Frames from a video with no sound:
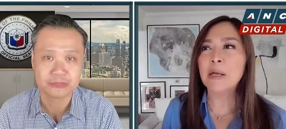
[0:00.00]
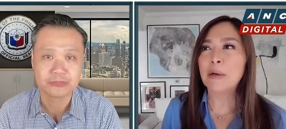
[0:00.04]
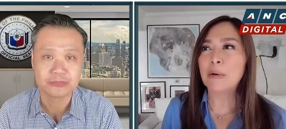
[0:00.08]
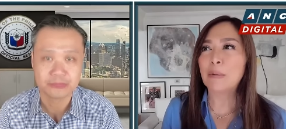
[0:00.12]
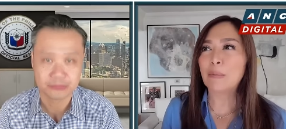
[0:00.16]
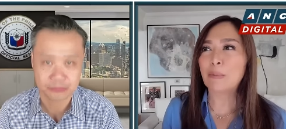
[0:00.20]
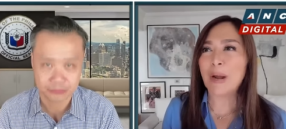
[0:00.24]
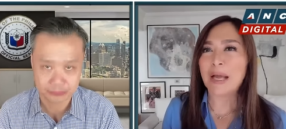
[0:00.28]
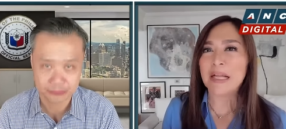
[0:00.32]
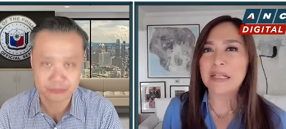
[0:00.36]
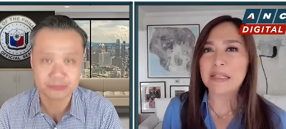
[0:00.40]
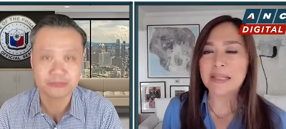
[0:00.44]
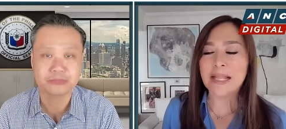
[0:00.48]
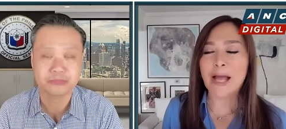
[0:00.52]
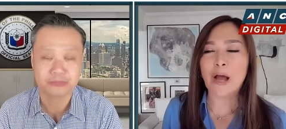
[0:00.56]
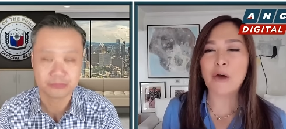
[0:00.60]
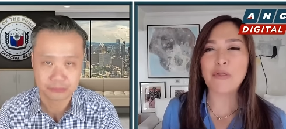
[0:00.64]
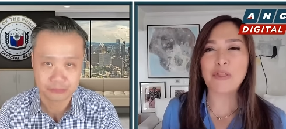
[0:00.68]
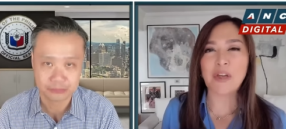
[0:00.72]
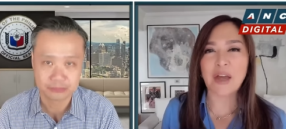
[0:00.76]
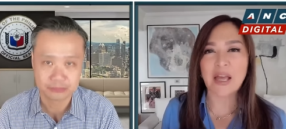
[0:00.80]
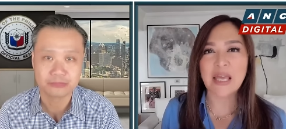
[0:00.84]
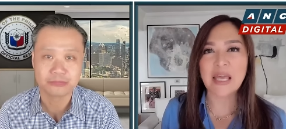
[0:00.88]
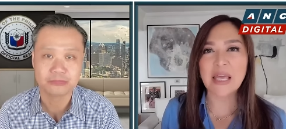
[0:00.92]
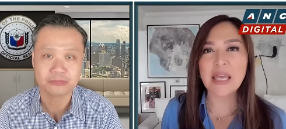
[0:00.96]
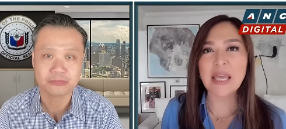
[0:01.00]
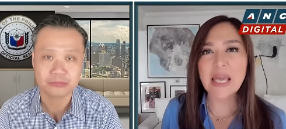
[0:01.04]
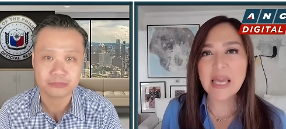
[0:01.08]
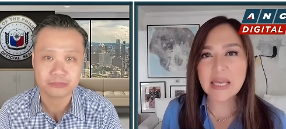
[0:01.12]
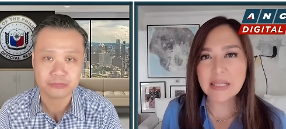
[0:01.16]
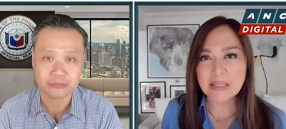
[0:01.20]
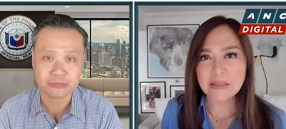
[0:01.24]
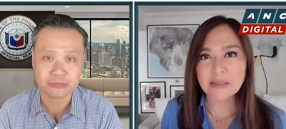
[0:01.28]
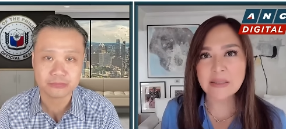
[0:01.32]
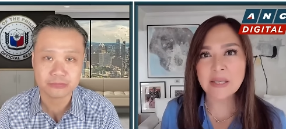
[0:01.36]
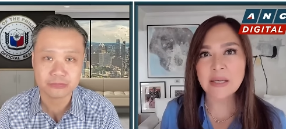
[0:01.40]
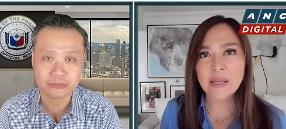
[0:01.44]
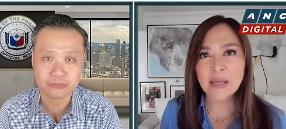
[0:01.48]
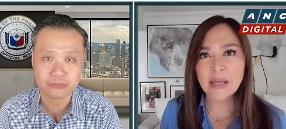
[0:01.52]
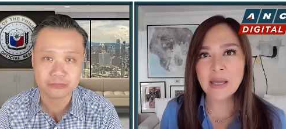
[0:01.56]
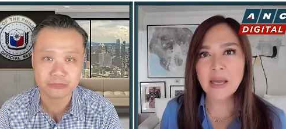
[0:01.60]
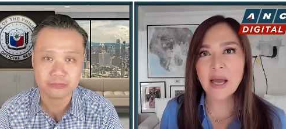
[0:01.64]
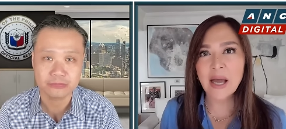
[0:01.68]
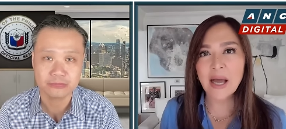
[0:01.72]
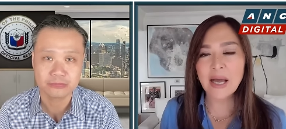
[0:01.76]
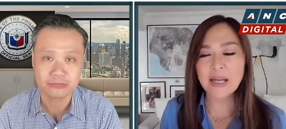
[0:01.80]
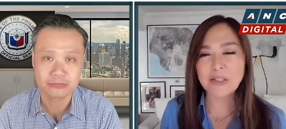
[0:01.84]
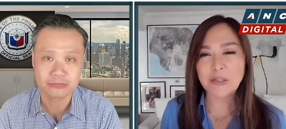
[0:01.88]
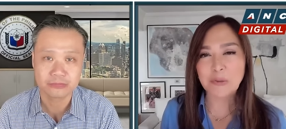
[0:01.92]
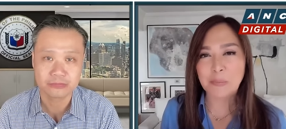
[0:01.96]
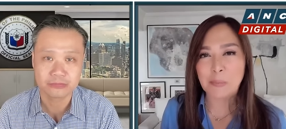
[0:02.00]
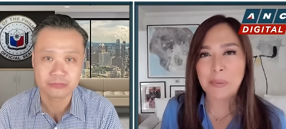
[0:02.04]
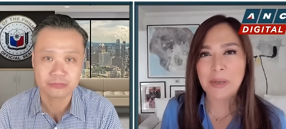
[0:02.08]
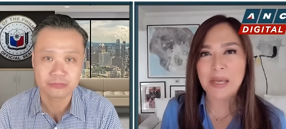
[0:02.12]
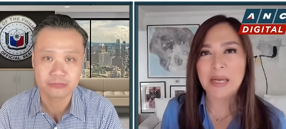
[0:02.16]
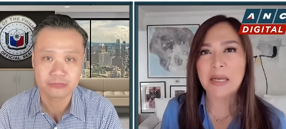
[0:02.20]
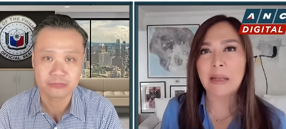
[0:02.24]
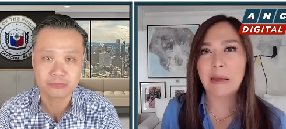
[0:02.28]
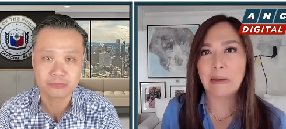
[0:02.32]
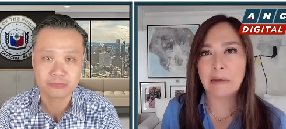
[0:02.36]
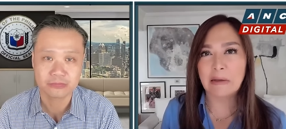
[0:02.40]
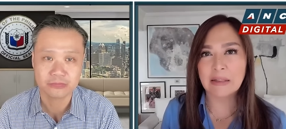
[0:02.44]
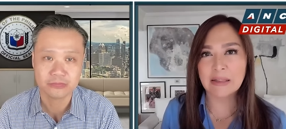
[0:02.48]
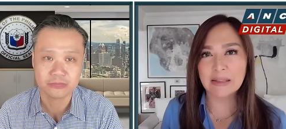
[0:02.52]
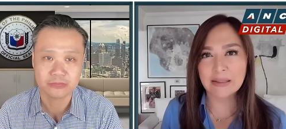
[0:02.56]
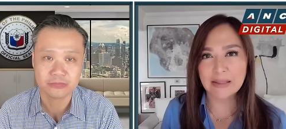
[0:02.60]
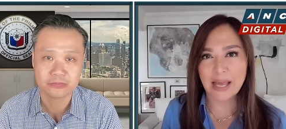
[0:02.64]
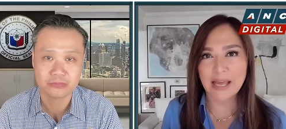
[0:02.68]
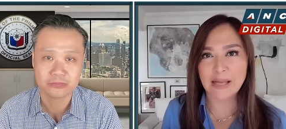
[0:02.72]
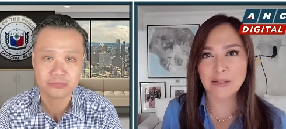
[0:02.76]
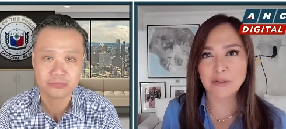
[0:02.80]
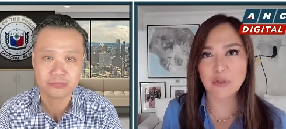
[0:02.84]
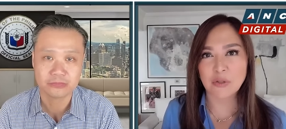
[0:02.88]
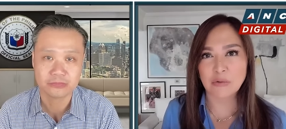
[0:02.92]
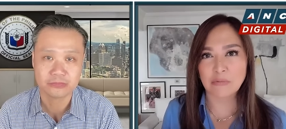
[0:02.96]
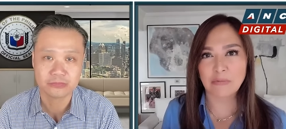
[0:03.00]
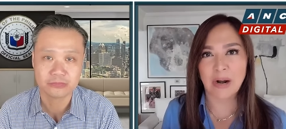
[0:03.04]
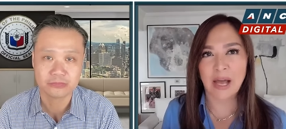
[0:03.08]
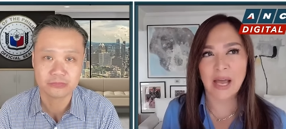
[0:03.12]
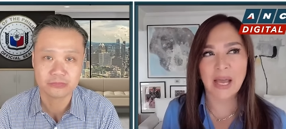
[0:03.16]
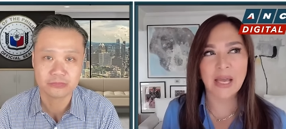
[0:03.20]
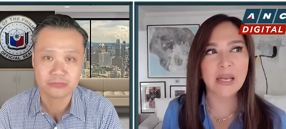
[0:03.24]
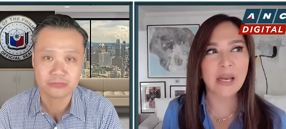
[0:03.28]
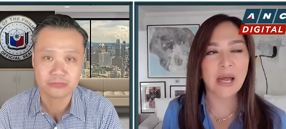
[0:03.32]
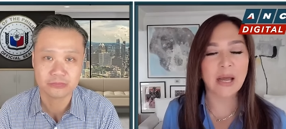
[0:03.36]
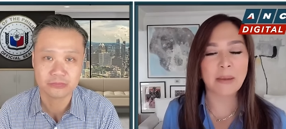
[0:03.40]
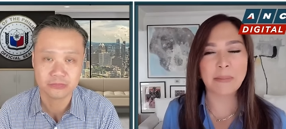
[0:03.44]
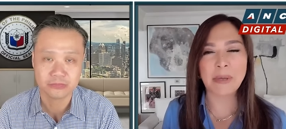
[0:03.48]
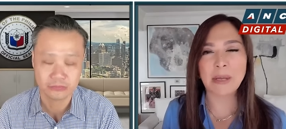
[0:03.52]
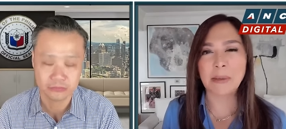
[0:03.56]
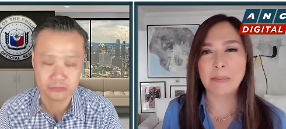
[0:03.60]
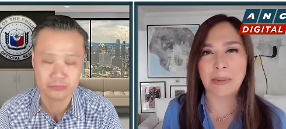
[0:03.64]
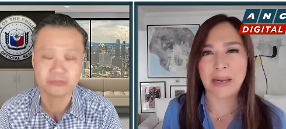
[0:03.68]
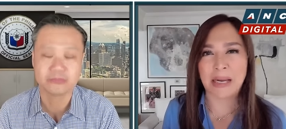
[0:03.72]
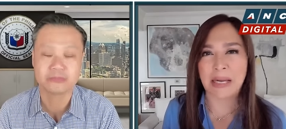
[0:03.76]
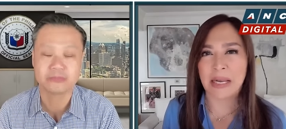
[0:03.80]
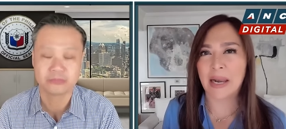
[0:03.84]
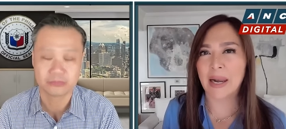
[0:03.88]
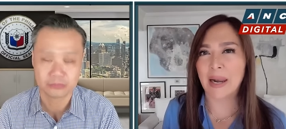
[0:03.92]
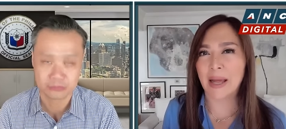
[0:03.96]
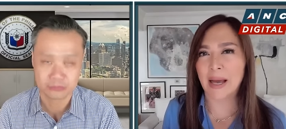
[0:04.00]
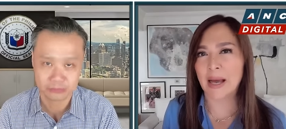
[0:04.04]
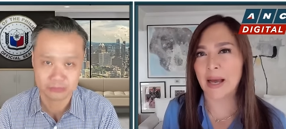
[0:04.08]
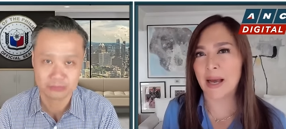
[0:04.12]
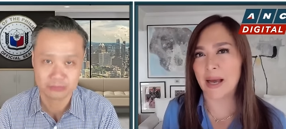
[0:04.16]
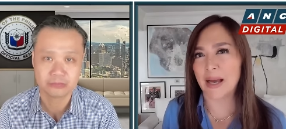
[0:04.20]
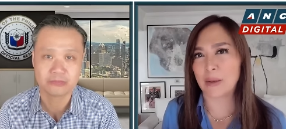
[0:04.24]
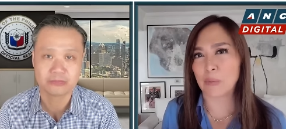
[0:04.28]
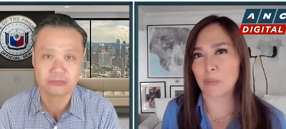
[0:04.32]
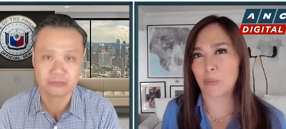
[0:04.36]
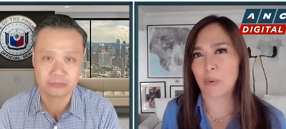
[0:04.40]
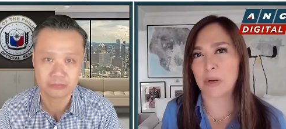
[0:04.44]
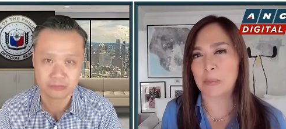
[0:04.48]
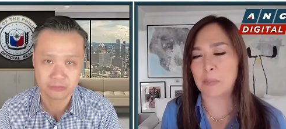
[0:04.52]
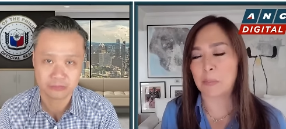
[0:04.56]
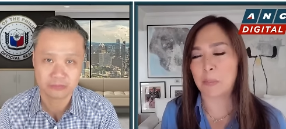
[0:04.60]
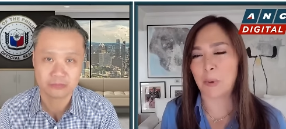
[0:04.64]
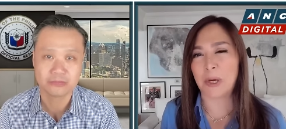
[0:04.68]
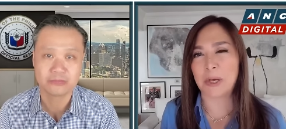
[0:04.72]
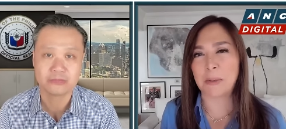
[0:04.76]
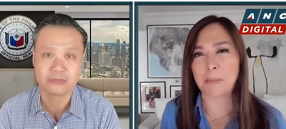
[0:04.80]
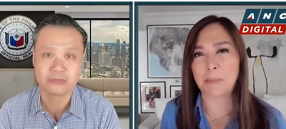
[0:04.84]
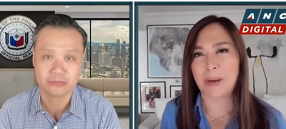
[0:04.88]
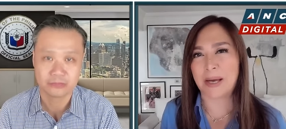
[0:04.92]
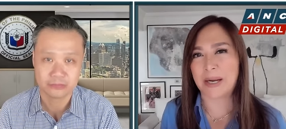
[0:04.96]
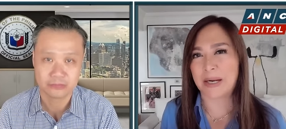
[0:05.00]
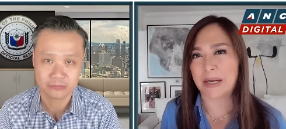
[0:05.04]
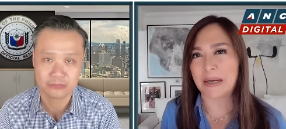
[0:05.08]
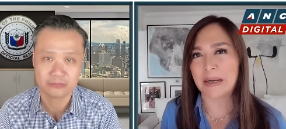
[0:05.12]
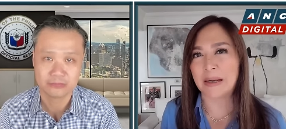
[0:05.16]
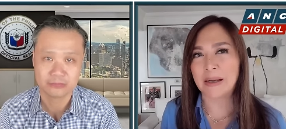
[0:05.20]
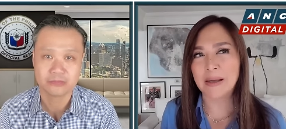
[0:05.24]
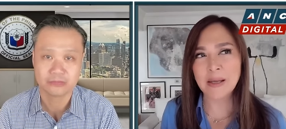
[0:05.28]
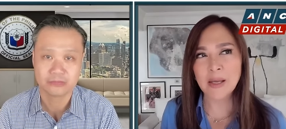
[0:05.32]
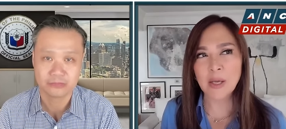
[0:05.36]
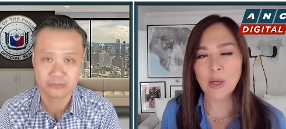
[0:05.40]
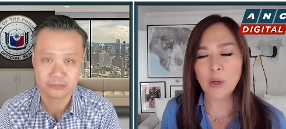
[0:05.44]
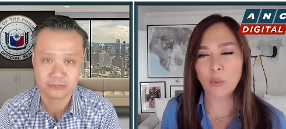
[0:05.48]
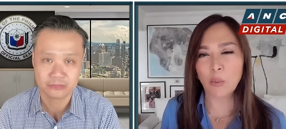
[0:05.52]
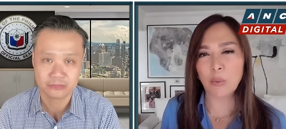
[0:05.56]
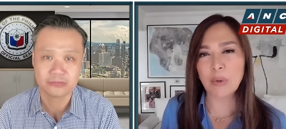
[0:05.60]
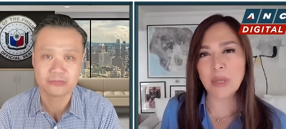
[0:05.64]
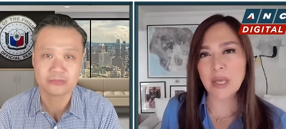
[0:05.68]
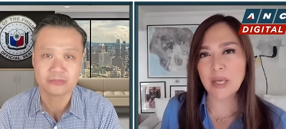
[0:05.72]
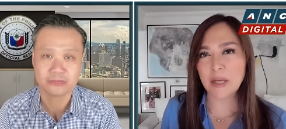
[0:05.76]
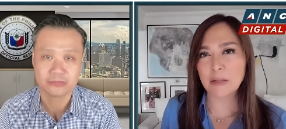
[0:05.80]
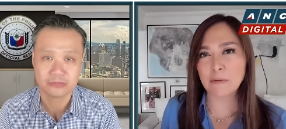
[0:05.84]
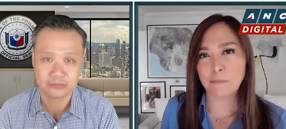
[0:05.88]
Speaker 1: right now the heat has been intense, right? I mean, Manila at one point, parang we hit